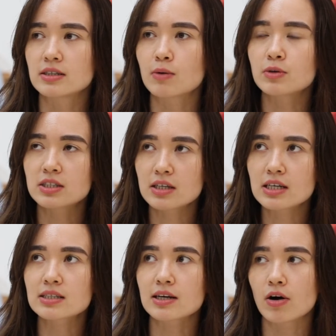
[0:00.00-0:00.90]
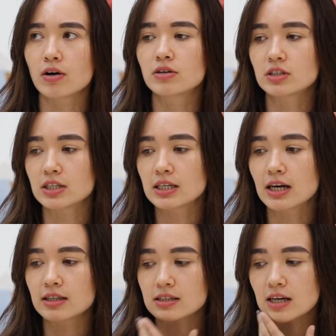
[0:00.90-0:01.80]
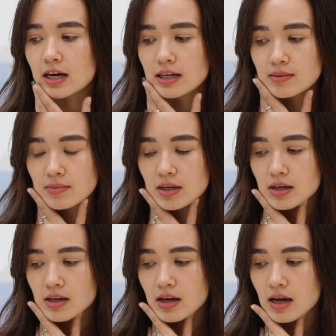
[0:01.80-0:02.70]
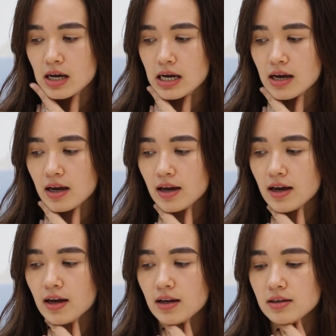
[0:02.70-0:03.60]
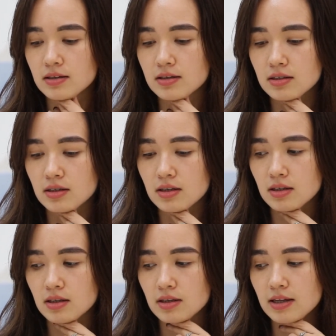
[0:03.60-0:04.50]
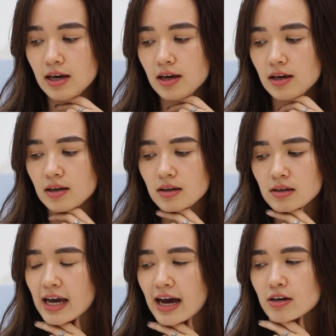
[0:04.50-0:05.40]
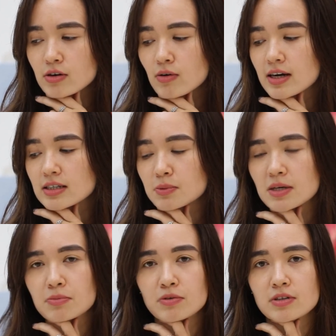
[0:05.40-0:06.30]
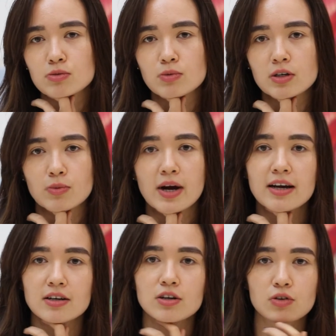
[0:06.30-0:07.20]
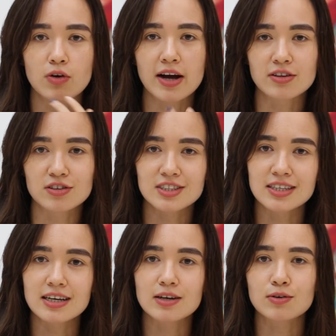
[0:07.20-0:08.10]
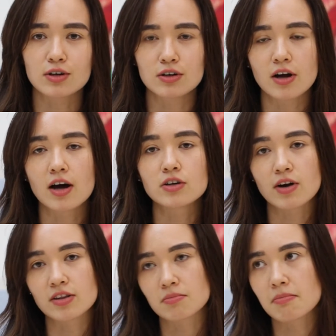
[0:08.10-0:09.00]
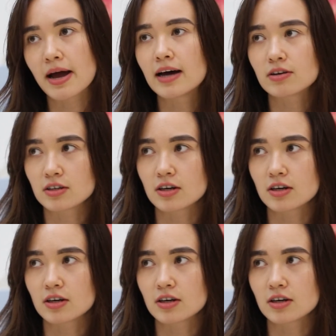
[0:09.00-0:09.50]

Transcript: I was studying psychology at the time and they categorize people in this weird way. You know, you're either sick or you're not, you're either mad or you're